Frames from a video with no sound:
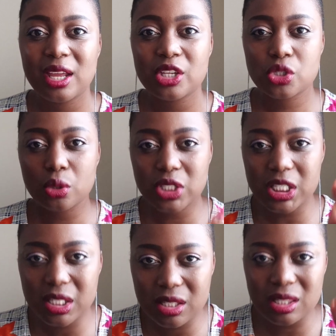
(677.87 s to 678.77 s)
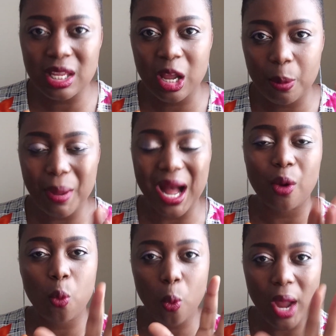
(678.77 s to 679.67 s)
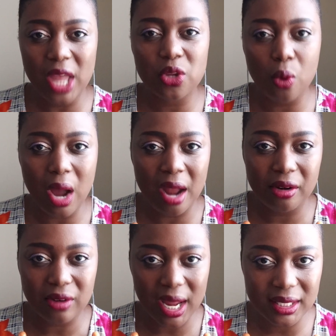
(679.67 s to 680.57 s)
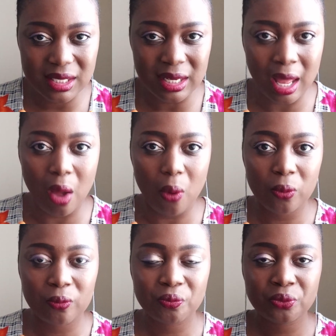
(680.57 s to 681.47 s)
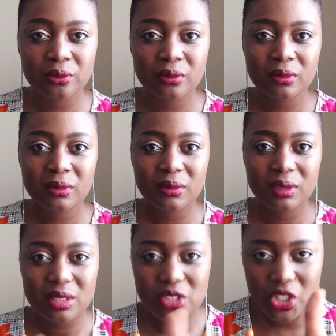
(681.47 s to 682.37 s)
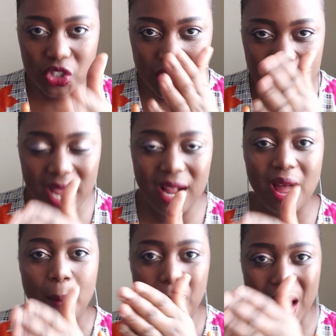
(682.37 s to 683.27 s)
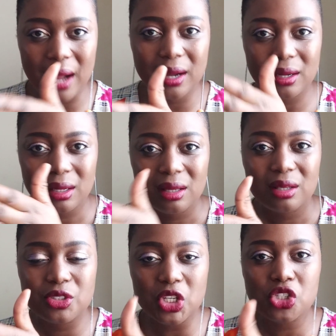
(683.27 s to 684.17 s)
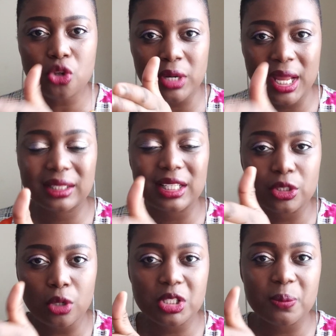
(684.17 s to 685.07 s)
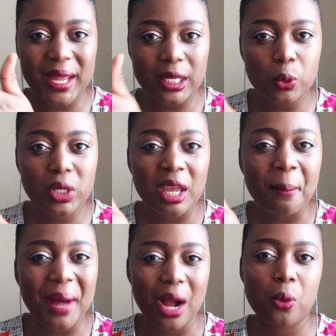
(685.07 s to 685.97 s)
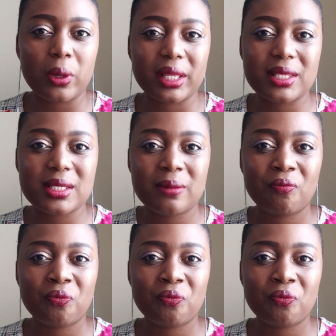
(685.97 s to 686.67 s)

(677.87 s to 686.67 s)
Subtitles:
So just think back where you are right now. Just just connect the dots by looking backwards.